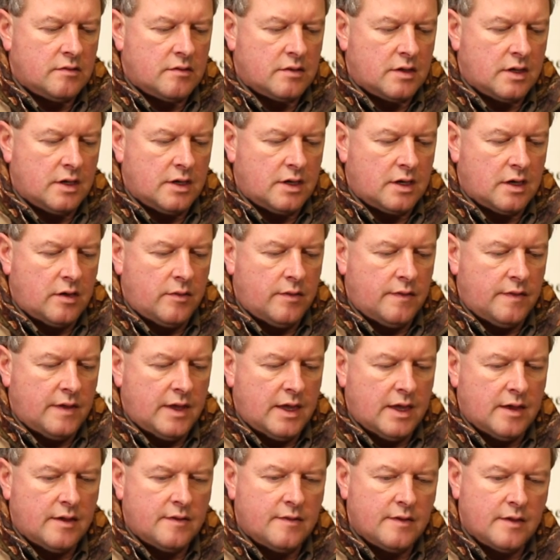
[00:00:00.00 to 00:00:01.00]
They go in
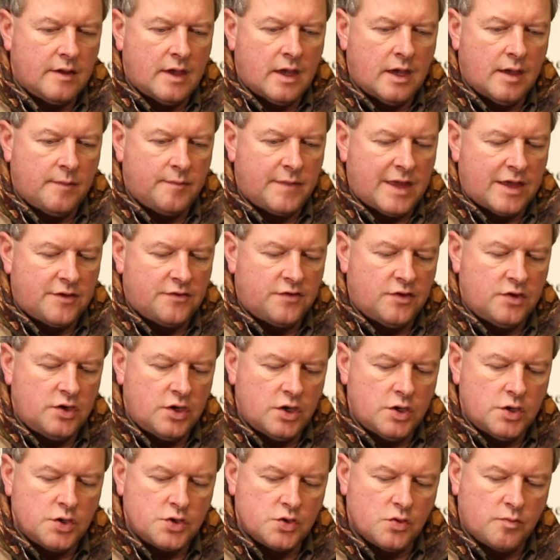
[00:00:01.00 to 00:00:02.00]
there. That's your
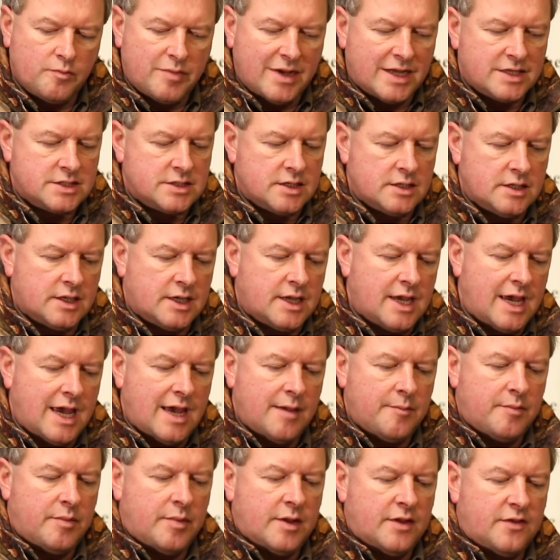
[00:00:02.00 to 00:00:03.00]
usual button
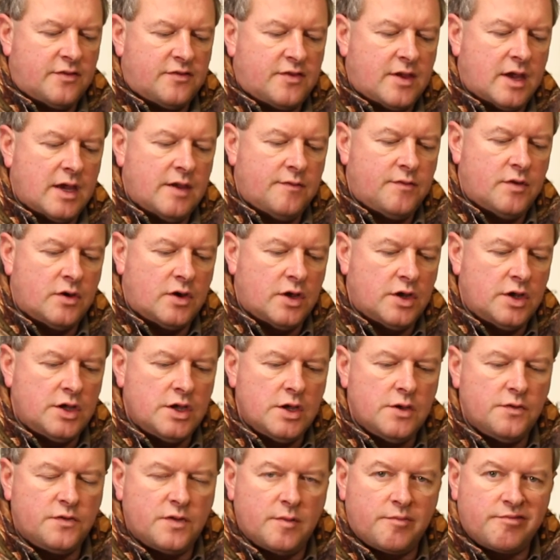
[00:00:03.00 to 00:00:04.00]
cap. But say if you're going to
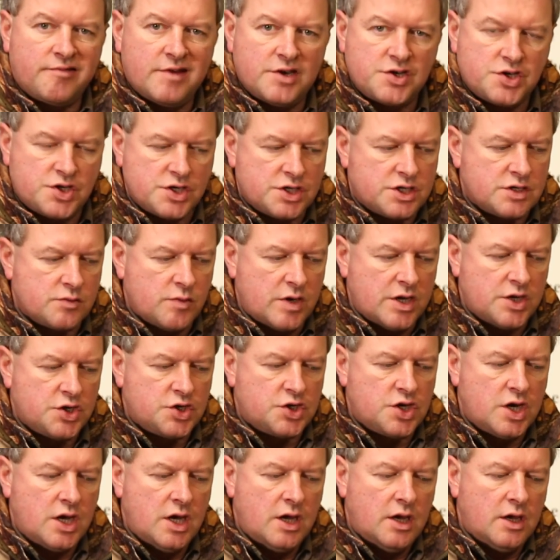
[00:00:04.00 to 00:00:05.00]
use the pressure
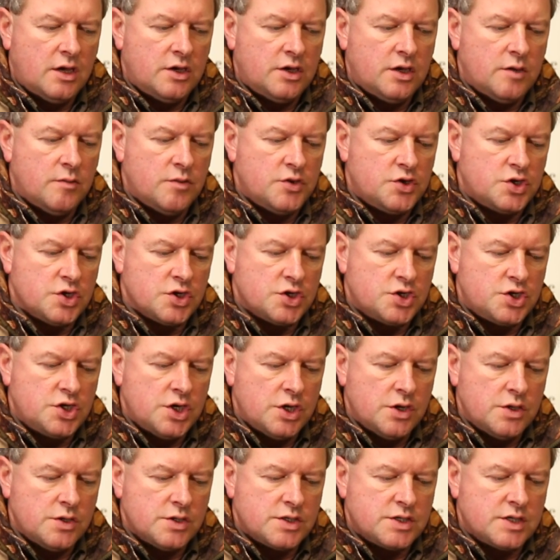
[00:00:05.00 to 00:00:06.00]
switch, you would just
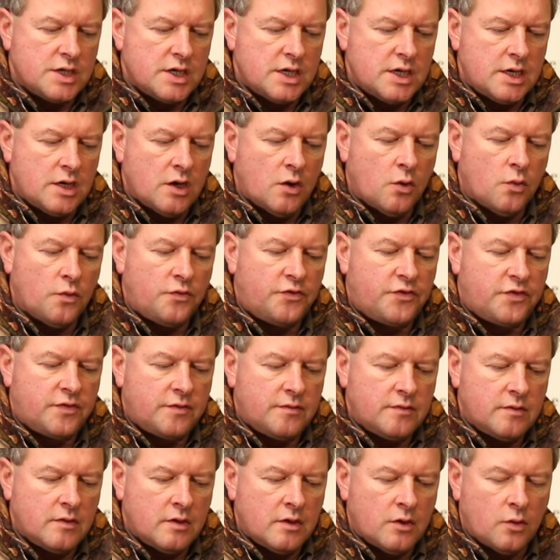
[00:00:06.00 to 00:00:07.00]
use the
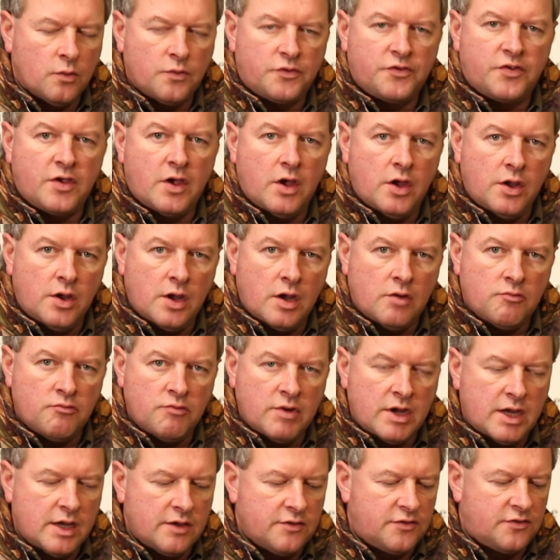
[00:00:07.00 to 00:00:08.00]
alternate
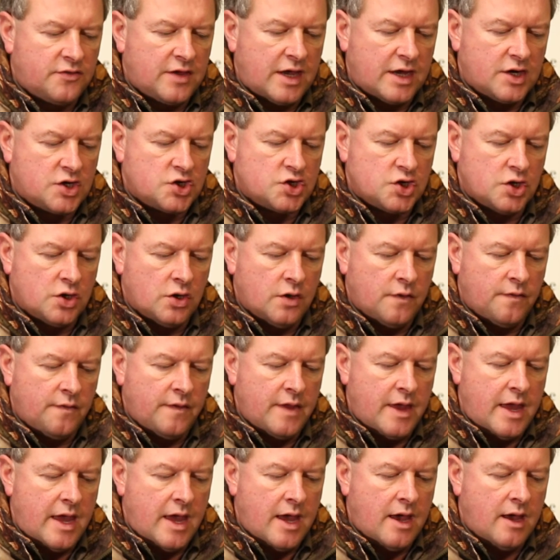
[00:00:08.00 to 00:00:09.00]
rear section in
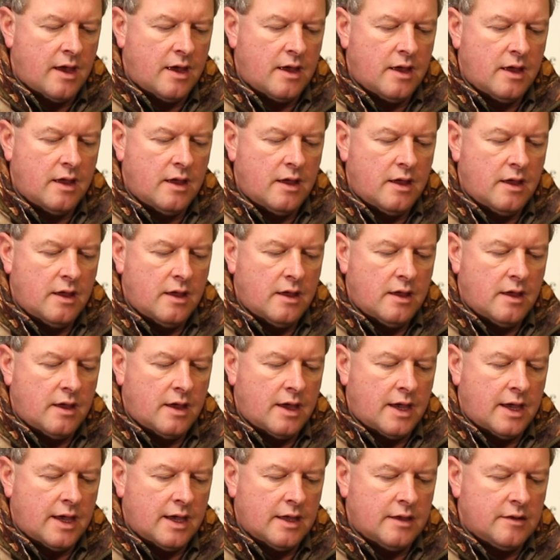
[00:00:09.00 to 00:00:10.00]
there
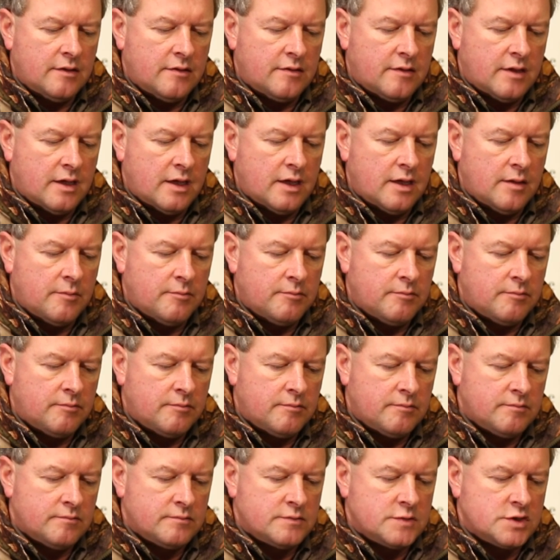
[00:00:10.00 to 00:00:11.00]
and
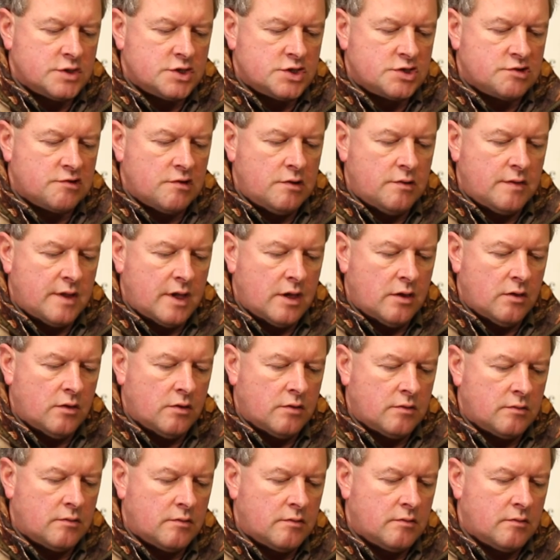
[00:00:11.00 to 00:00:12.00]
screw that on.